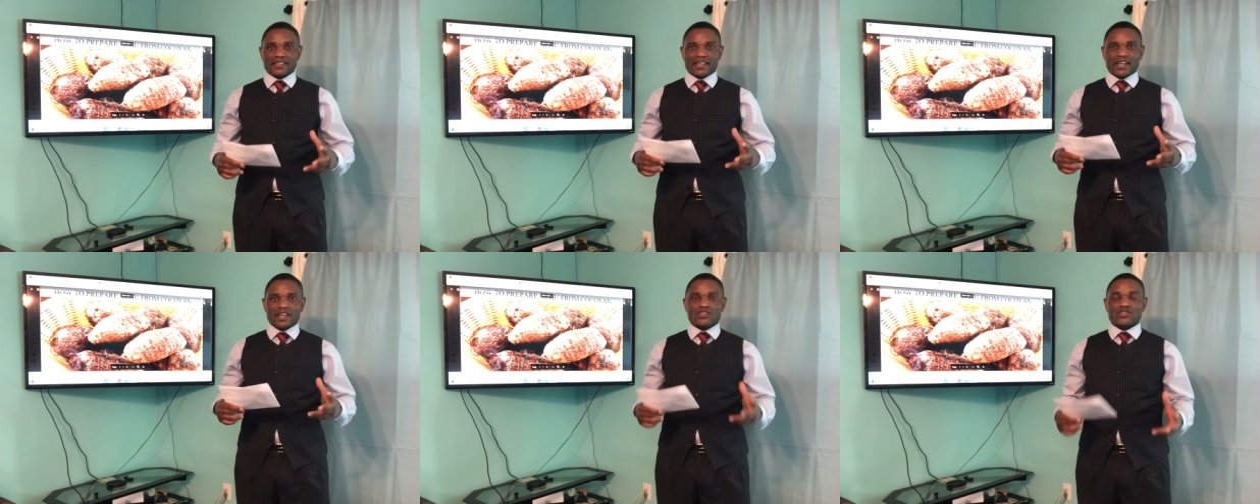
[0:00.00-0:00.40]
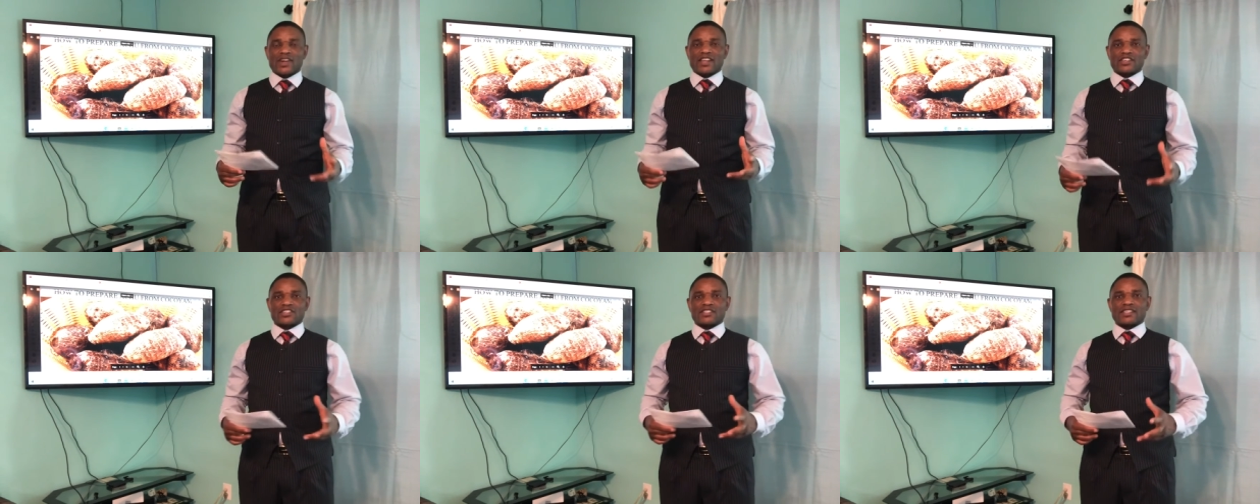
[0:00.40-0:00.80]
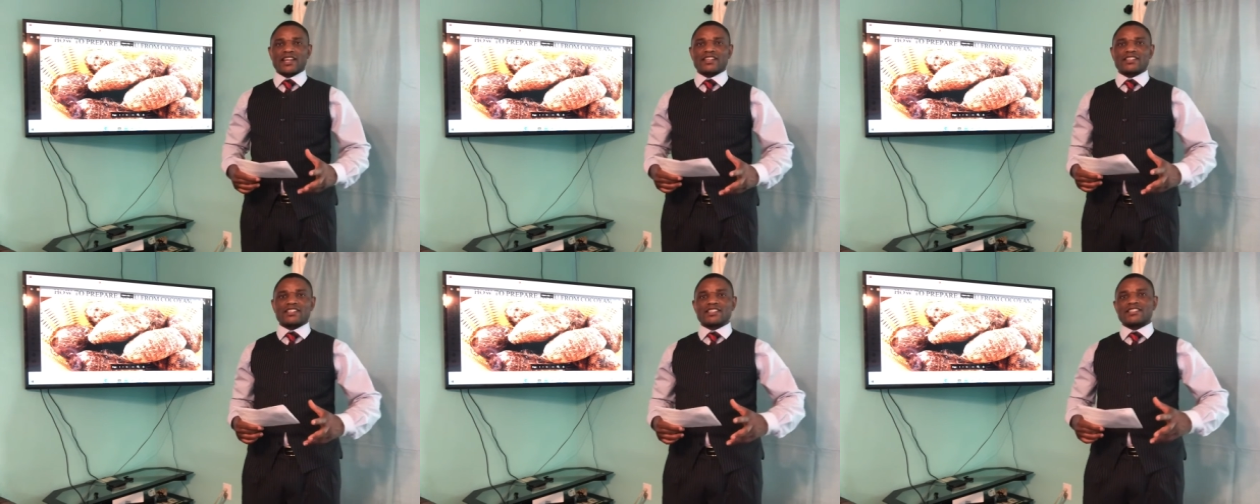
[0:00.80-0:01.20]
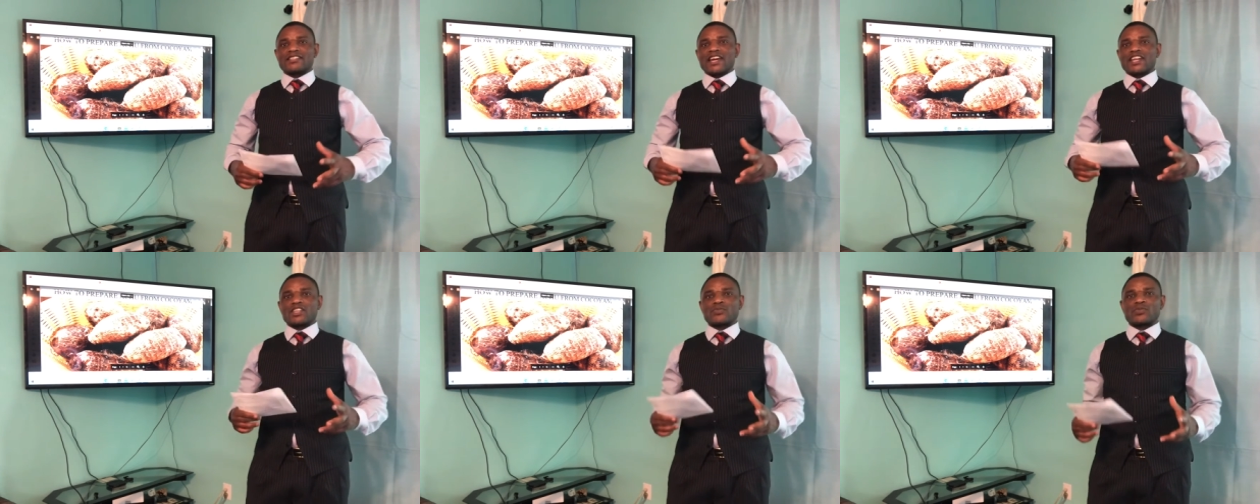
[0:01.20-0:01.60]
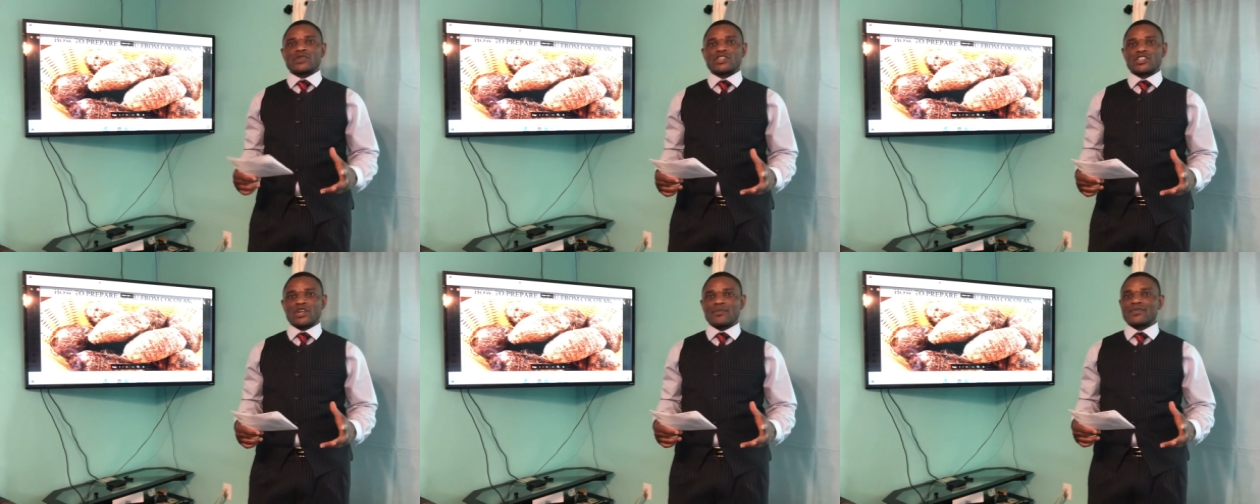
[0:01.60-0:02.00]
a traditional dish that is
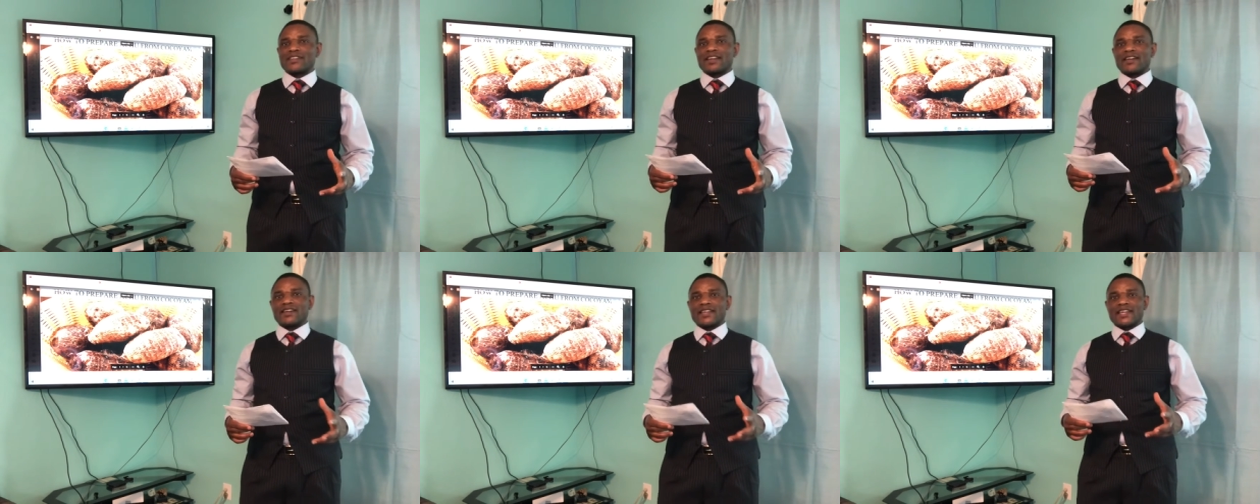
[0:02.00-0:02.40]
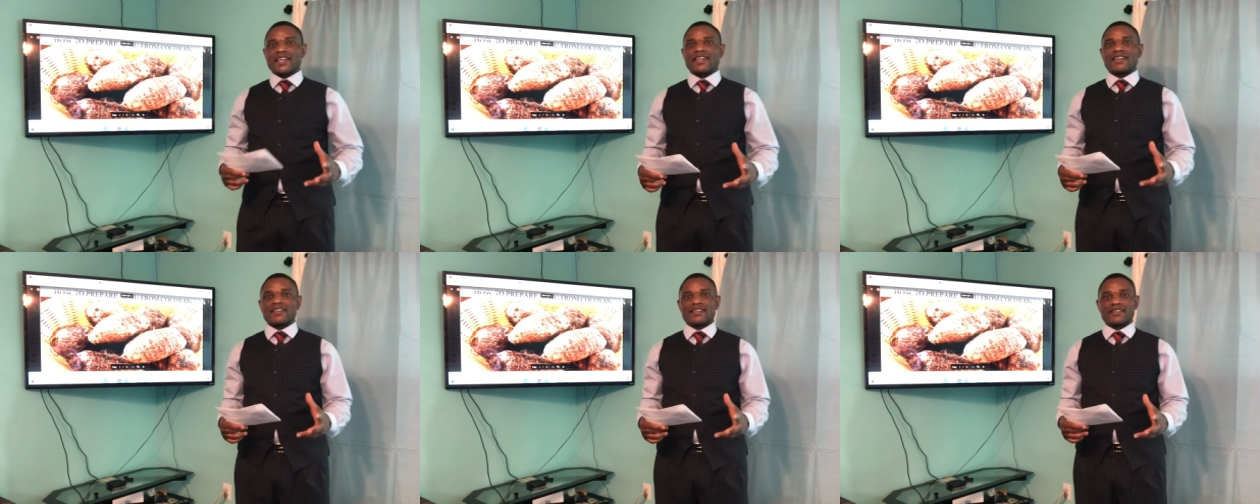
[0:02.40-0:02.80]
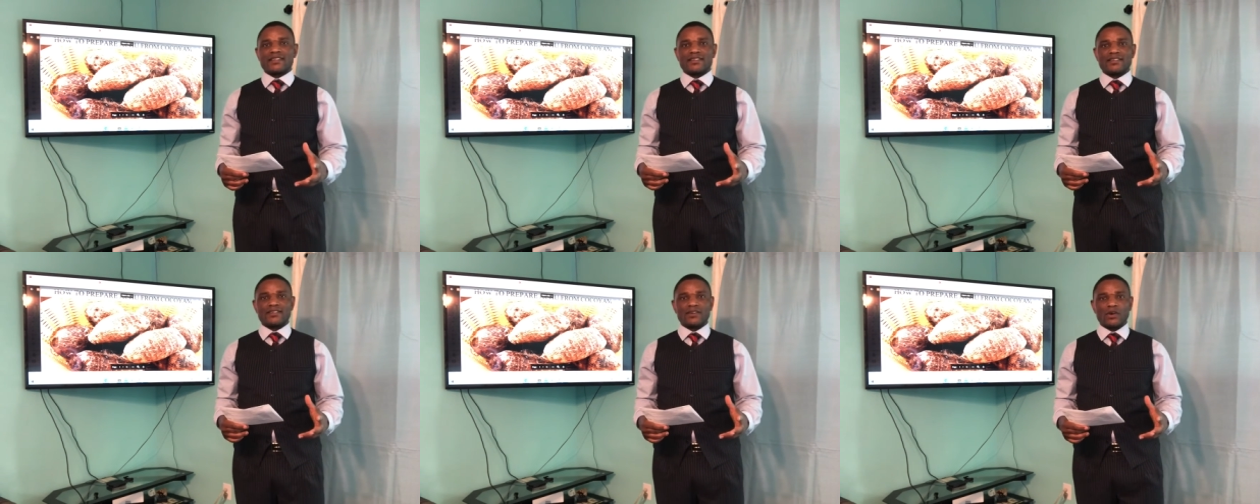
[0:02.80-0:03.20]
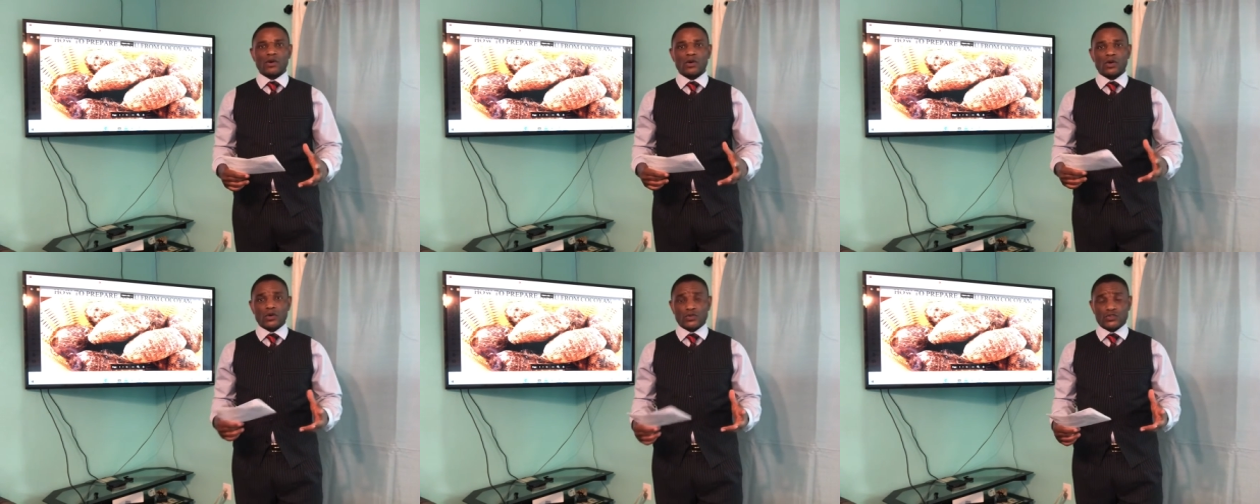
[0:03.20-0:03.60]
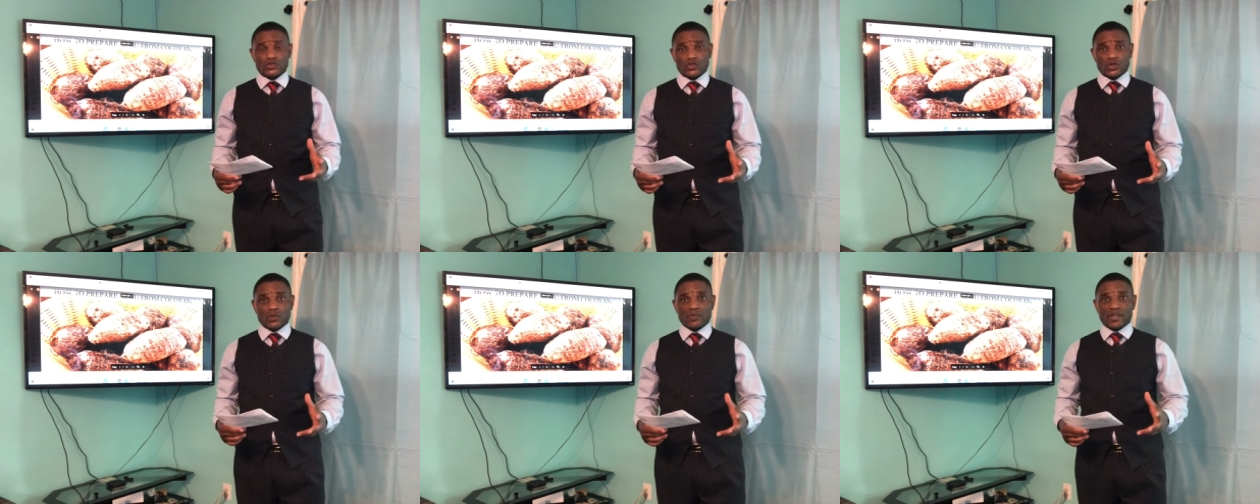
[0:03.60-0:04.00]
predominantly eaten or
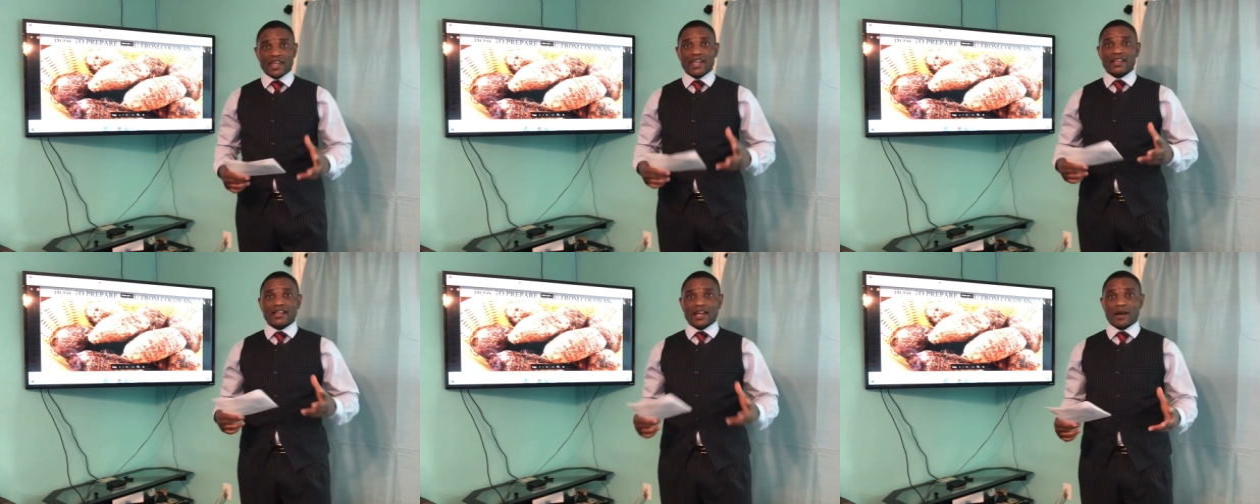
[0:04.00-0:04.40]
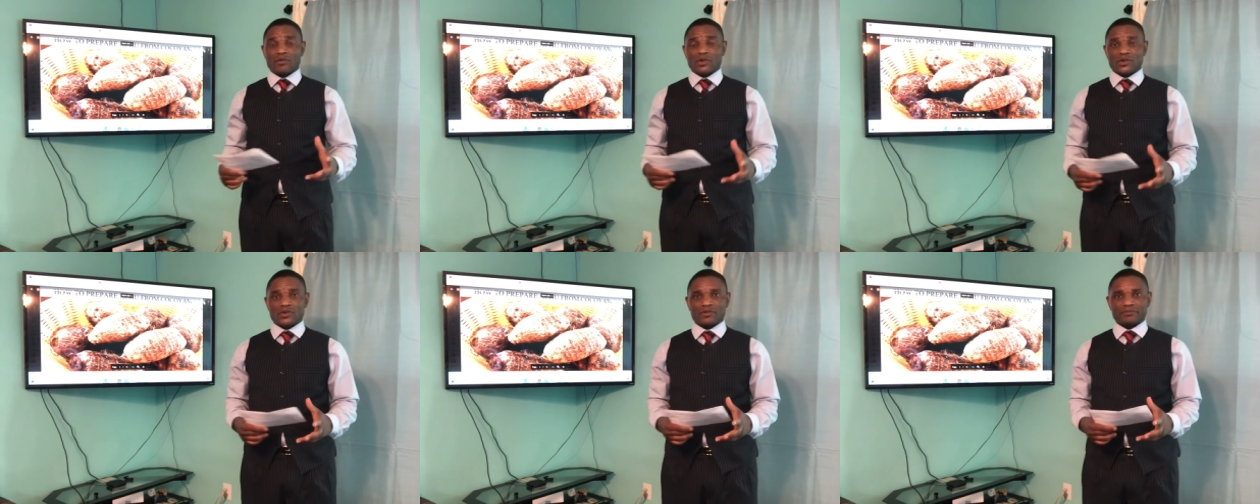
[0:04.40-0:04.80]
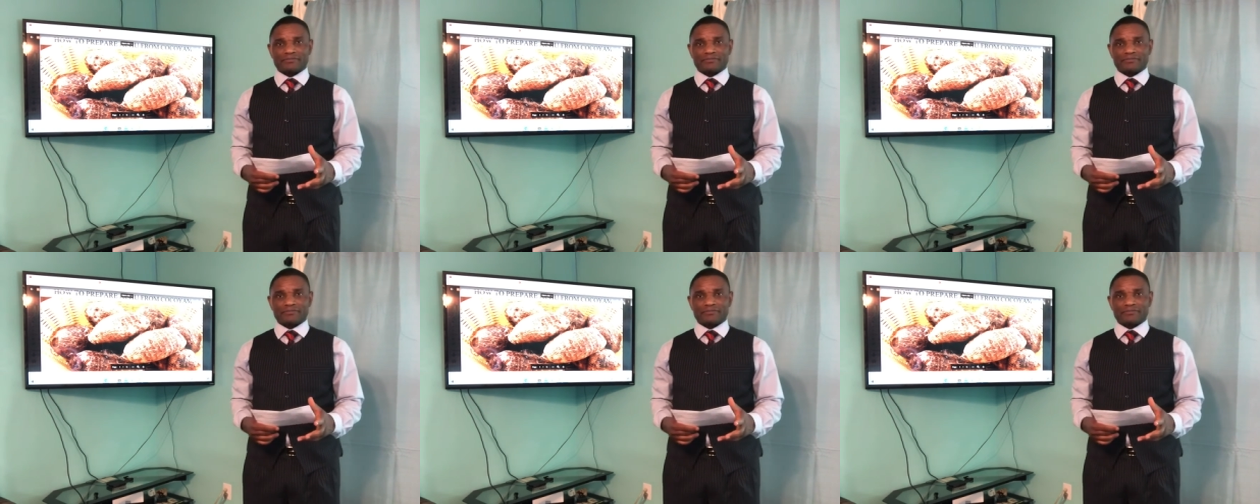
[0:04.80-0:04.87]
consumed in Cameroon.